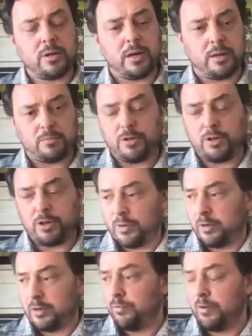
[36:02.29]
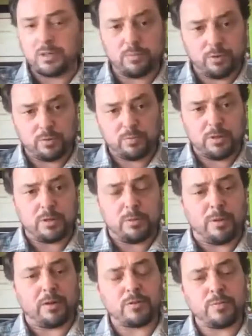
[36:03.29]
in a you know in a reasonable
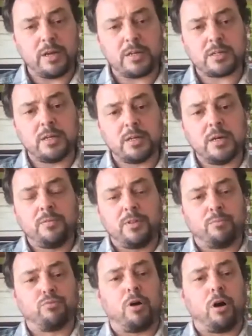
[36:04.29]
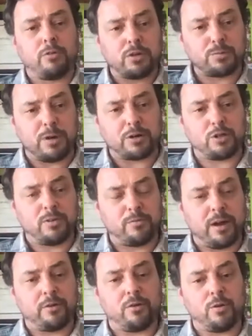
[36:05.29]
amount of space, the broader the spectrum of
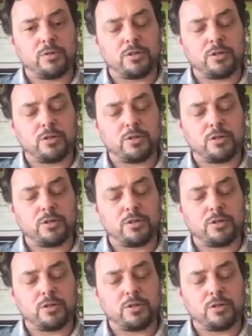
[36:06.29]
microbes.